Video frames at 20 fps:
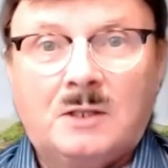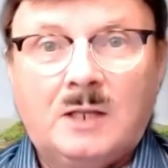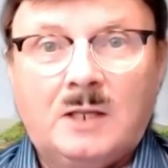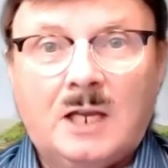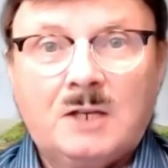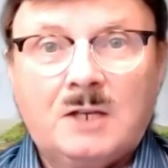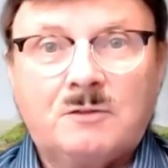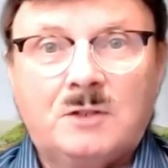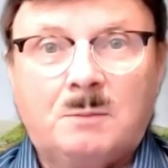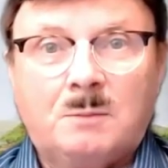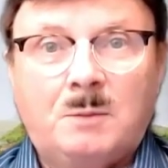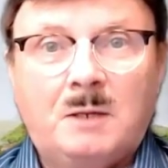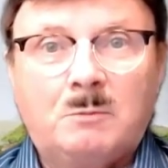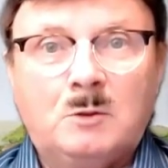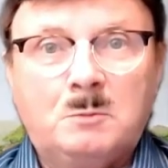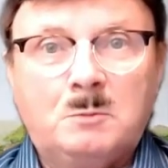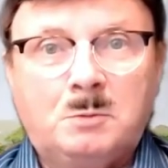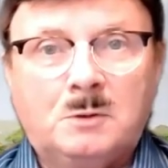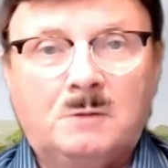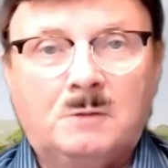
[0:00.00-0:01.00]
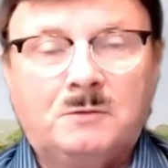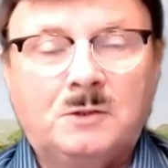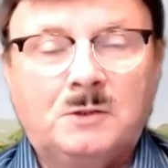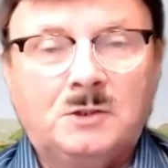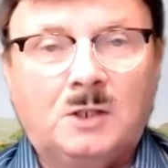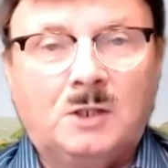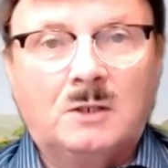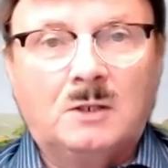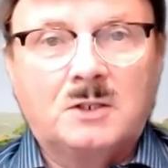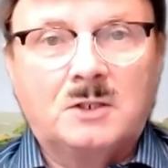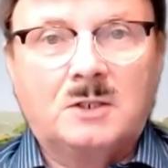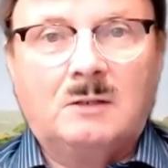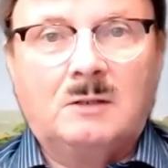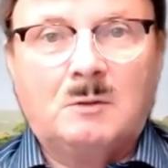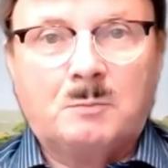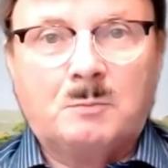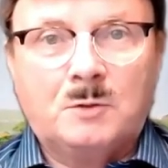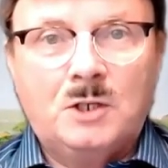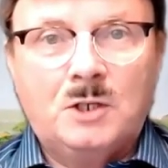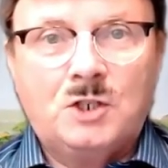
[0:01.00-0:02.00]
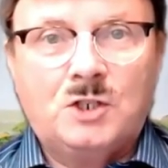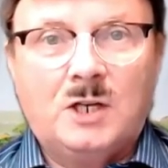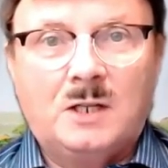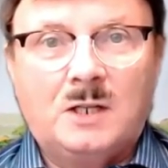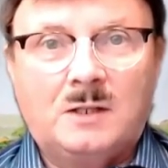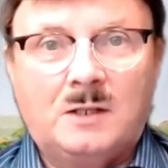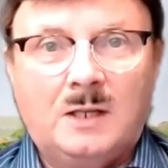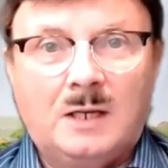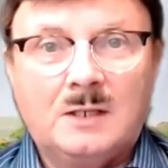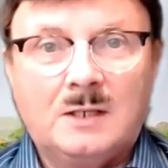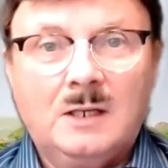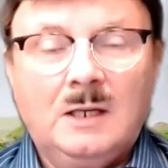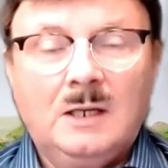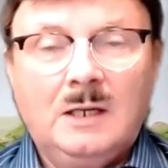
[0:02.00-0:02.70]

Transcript: Thanks to the people who put a few dollars in. We appreciate that.